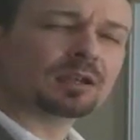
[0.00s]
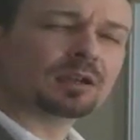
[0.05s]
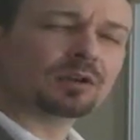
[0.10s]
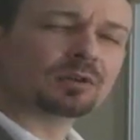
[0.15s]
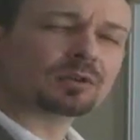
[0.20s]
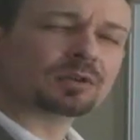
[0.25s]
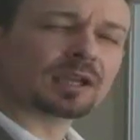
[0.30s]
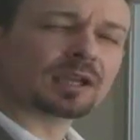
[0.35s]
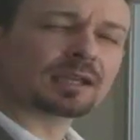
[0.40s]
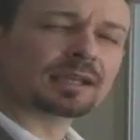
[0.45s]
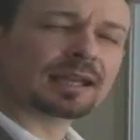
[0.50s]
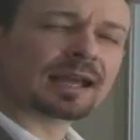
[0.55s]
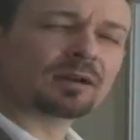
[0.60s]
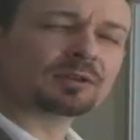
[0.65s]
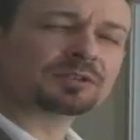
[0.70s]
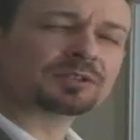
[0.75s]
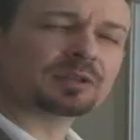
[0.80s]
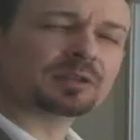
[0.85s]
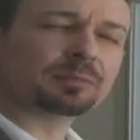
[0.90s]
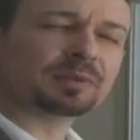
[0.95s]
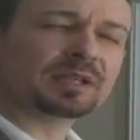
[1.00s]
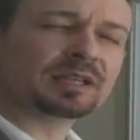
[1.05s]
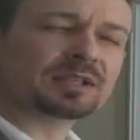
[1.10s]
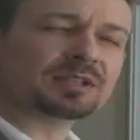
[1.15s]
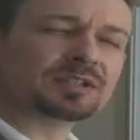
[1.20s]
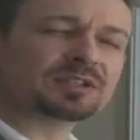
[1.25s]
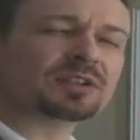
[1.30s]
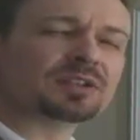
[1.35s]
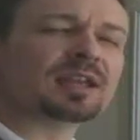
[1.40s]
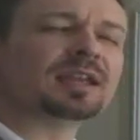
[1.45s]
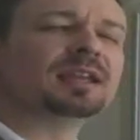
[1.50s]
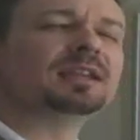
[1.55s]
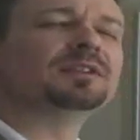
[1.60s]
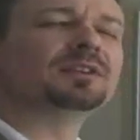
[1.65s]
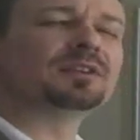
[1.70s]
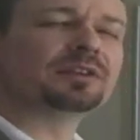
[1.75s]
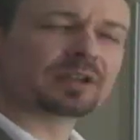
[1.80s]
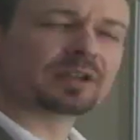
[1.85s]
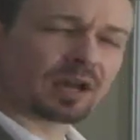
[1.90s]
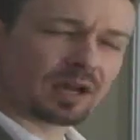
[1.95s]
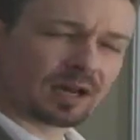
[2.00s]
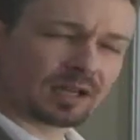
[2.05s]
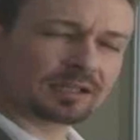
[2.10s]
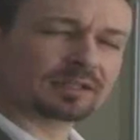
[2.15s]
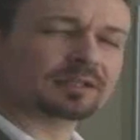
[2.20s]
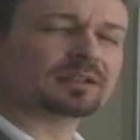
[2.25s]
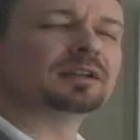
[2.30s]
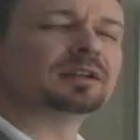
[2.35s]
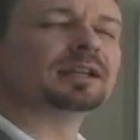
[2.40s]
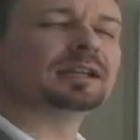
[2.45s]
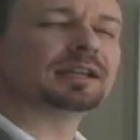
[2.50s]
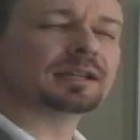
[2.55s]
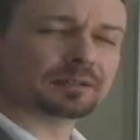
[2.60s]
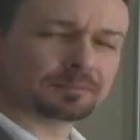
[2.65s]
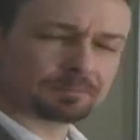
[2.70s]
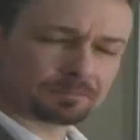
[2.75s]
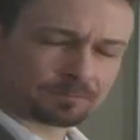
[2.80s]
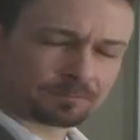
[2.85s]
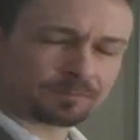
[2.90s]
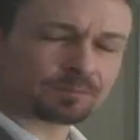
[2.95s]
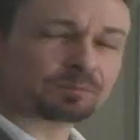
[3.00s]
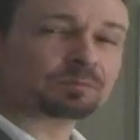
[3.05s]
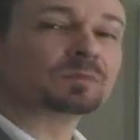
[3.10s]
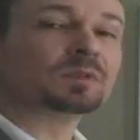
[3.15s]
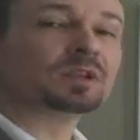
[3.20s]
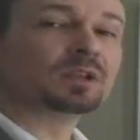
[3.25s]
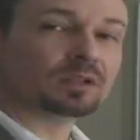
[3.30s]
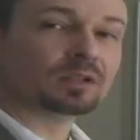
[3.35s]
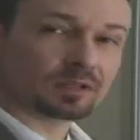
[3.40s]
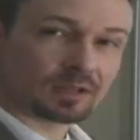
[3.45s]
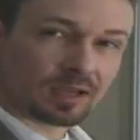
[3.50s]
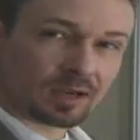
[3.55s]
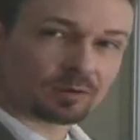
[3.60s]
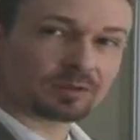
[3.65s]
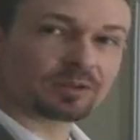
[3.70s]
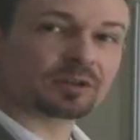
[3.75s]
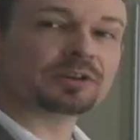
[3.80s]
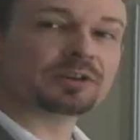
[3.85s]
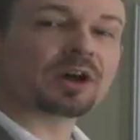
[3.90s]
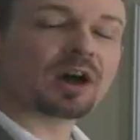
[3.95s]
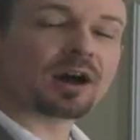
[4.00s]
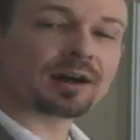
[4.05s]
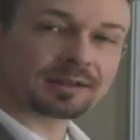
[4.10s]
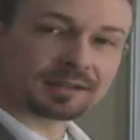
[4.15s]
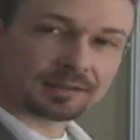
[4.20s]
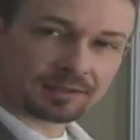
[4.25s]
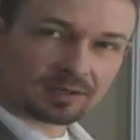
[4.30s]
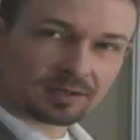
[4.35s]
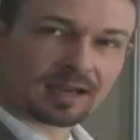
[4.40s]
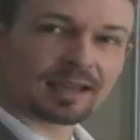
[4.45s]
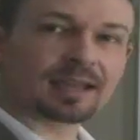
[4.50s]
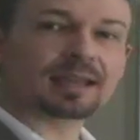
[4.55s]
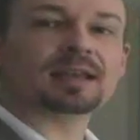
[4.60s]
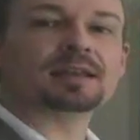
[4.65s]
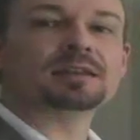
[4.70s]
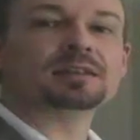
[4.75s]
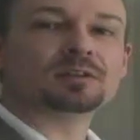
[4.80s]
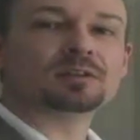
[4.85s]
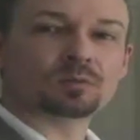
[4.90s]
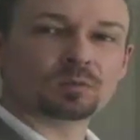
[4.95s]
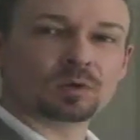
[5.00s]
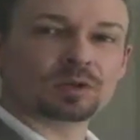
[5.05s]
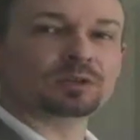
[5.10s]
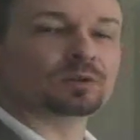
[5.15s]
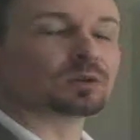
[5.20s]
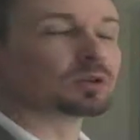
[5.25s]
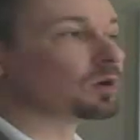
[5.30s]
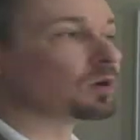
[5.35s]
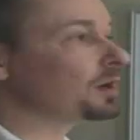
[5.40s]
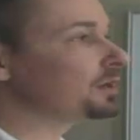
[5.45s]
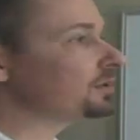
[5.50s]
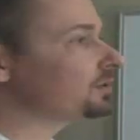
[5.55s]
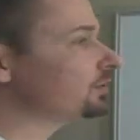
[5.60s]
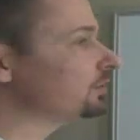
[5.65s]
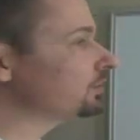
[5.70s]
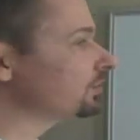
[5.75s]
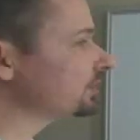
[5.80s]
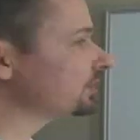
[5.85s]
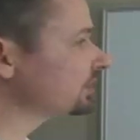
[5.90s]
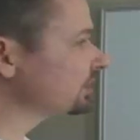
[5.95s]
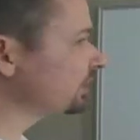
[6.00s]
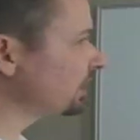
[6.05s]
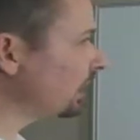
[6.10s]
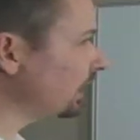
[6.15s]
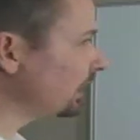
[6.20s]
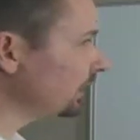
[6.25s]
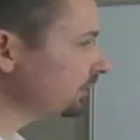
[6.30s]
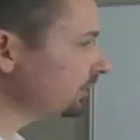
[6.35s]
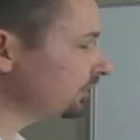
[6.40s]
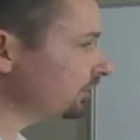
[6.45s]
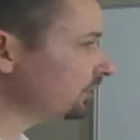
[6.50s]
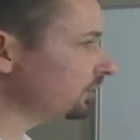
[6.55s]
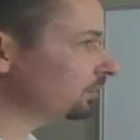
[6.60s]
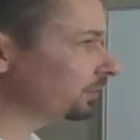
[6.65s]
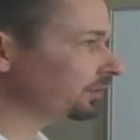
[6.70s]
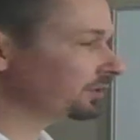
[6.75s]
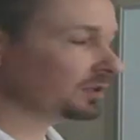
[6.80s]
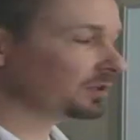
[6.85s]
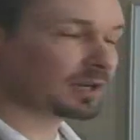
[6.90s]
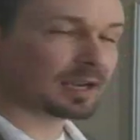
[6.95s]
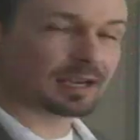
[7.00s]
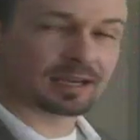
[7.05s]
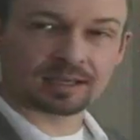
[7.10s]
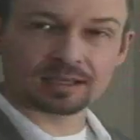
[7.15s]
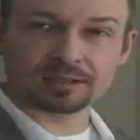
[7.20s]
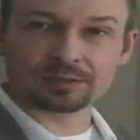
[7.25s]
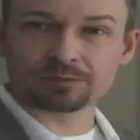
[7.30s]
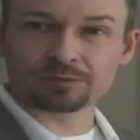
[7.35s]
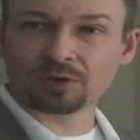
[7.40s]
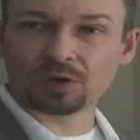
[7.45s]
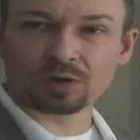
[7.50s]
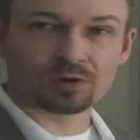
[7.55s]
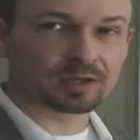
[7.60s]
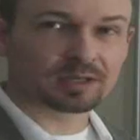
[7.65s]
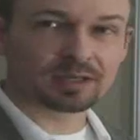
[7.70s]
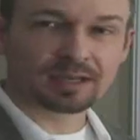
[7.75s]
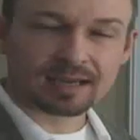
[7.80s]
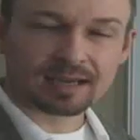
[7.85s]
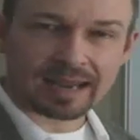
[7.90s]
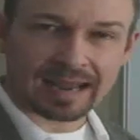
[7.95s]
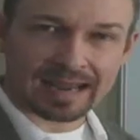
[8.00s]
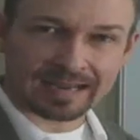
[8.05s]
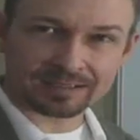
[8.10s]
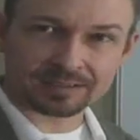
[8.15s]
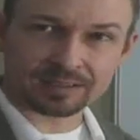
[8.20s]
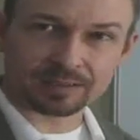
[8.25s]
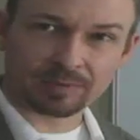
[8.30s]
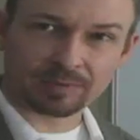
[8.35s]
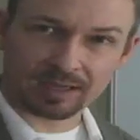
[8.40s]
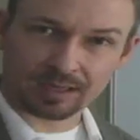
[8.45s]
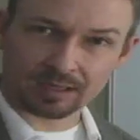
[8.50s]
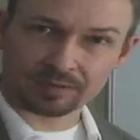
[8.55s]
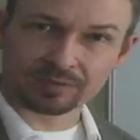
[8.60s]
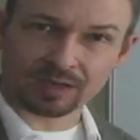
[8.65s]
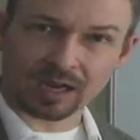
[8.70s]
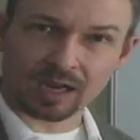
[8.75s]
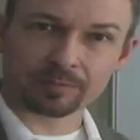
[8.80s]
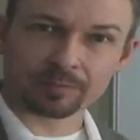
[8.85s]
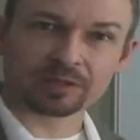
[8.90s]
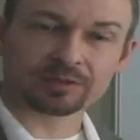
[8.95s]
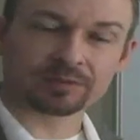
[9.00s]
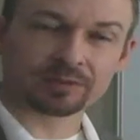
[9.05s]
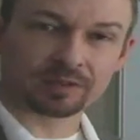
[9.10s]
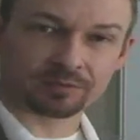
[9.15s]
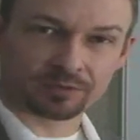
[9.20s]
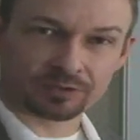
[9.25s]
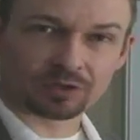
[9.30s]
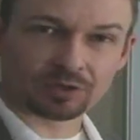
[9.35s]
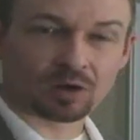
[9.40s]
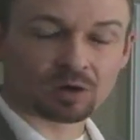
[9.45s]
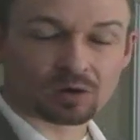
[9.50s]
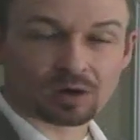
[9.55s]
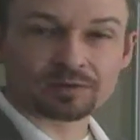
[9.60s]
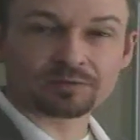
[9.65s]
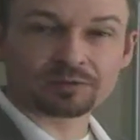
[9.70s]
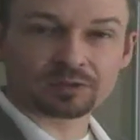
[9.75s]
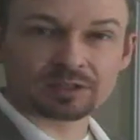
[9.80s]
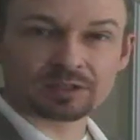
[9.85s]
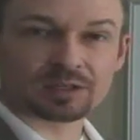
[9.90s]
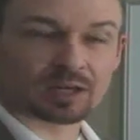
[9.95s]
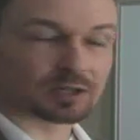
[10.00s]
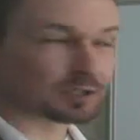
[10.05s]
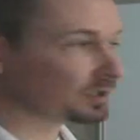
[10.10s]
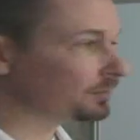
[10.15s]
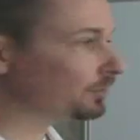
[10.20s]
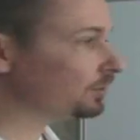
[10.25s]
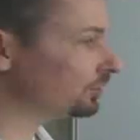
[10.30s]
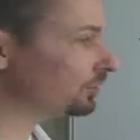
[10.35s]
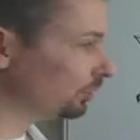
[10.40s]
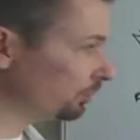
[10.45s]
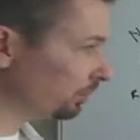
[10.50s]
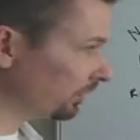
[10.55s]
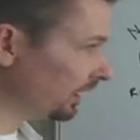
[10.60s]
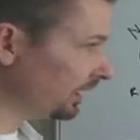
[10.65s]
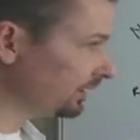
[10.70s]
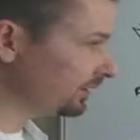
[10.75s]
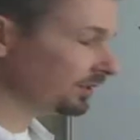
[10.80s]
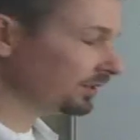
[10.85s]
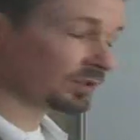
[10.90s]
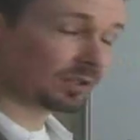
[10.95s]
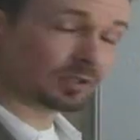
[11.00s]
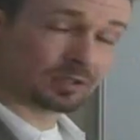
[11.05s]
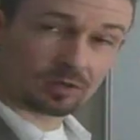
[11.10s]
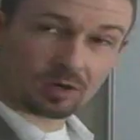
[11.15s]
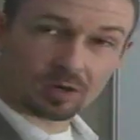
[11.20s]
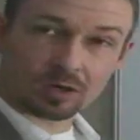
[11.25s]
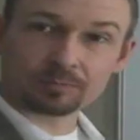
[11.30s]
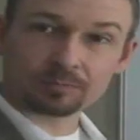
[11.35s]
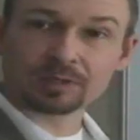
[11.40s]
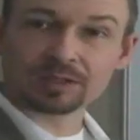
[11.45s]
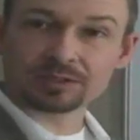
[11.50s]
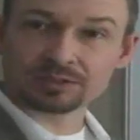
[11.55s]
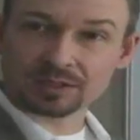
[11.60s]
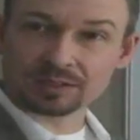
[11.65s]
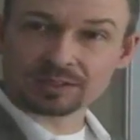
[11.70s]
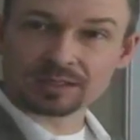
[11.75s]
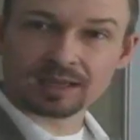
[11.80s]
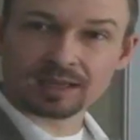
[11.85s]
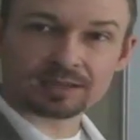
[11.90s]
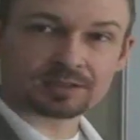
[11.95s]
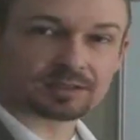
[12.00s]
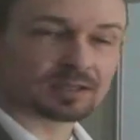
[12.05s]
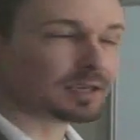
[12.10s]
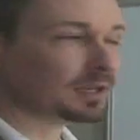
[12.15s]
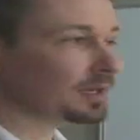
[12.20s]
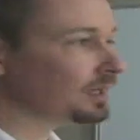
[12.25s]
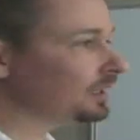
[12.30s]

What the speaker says: Okay, now it's at a peak state and they're nodding their head. Now, when they're nodding their head, what you're going to do is touch with your hand. You've already asked them ahead of time if it's all right for you to touch them in 2 places on their arm. They said yes.